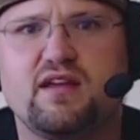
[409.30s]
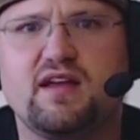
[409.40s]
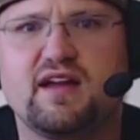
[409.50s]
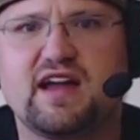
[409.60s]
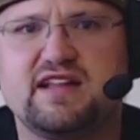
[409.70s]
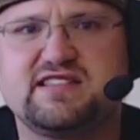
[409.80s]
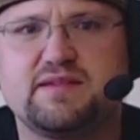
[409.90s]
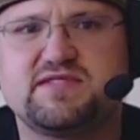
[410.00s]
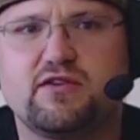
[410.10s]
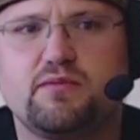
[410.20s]

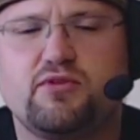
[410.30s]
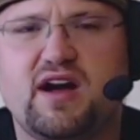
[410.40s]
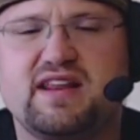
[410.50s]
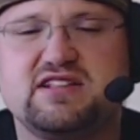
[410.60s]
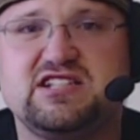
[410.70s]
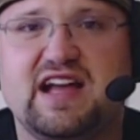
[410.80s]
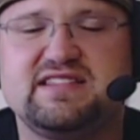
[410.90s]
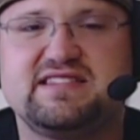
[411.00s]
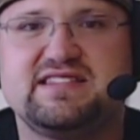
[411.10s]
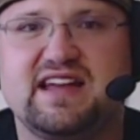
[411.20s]
concepts that were brought in
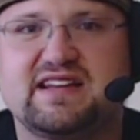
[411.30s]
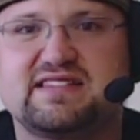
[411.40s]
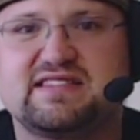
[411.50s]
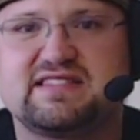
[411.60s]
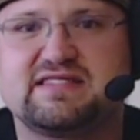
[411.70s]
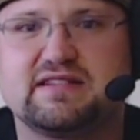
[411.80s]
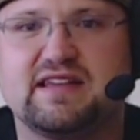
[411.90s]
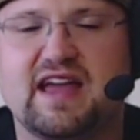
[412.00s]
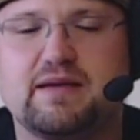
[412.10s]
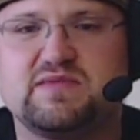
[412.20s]
Gen 6
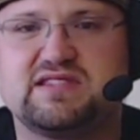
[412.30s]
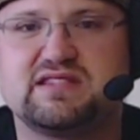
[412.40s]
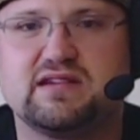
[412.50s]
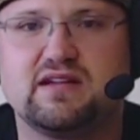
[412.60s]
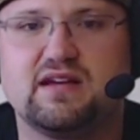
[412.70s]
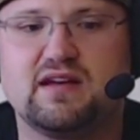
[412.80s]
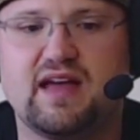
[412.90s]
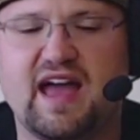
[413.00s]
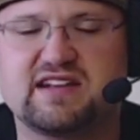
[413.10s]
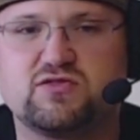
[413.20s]
games.
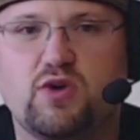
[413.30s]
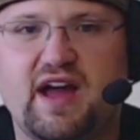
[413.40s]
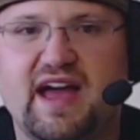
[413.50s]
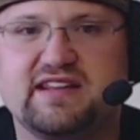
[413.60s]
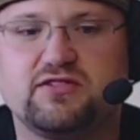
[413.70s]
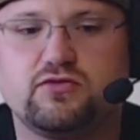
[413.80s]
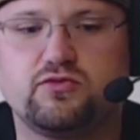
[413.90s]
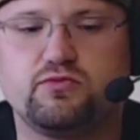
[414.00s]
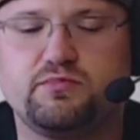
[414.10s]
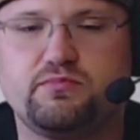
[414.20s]
X and Y had you
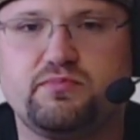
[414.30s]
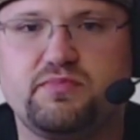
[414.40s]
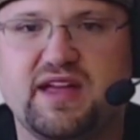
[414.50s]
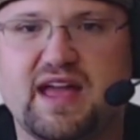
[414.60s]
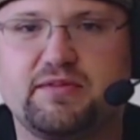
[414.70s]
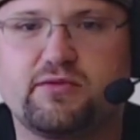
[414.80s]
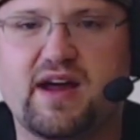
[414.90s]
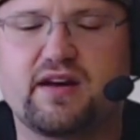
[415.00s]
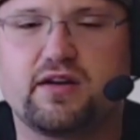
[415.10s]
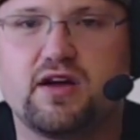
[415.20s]
being able to
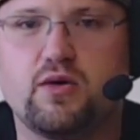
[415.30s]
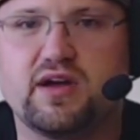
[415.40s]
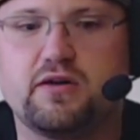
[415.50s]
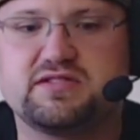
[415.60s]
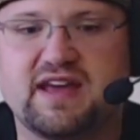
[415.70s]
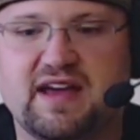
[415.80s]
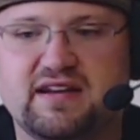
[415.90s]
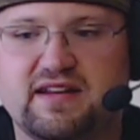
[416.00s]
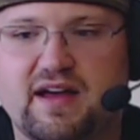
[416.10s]
ride on a Go-Goat, and